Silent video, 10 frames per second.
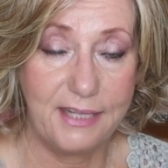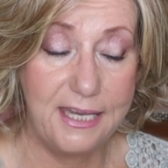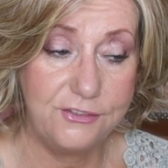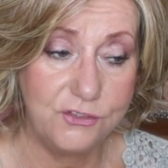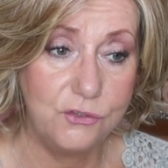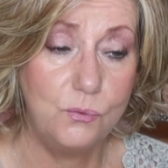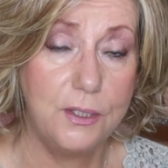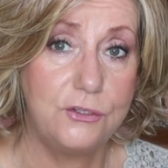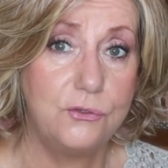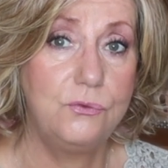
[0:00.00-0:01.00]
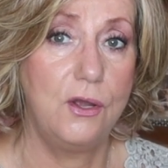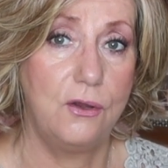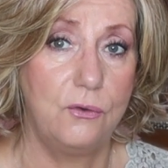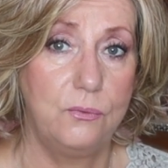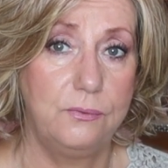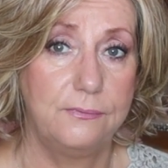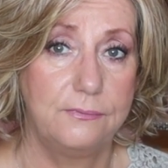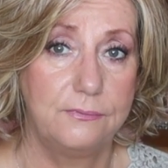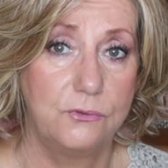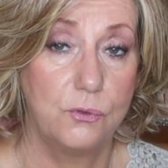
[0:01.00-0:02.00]
and do what you know
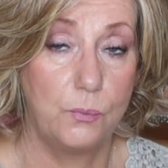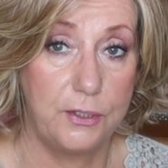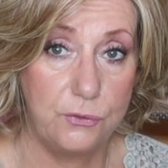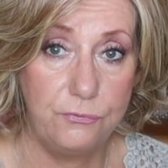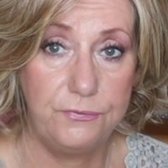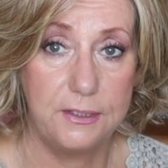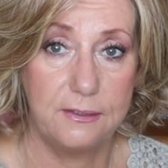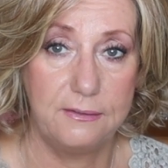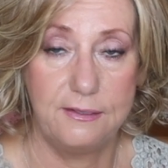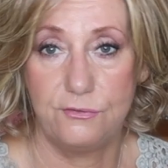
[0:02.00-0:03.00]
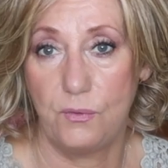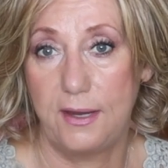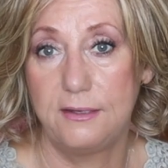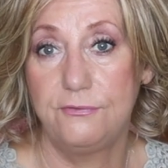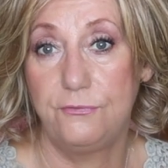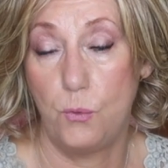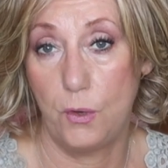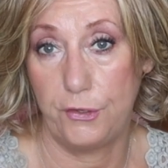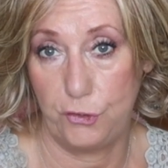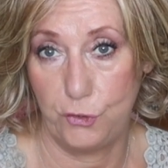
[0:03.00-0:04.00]
or what you feel is right
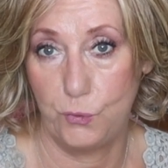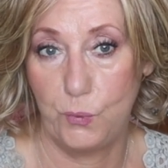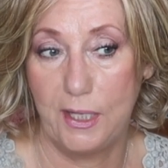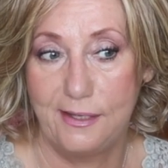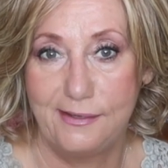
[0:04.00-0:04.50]
for you.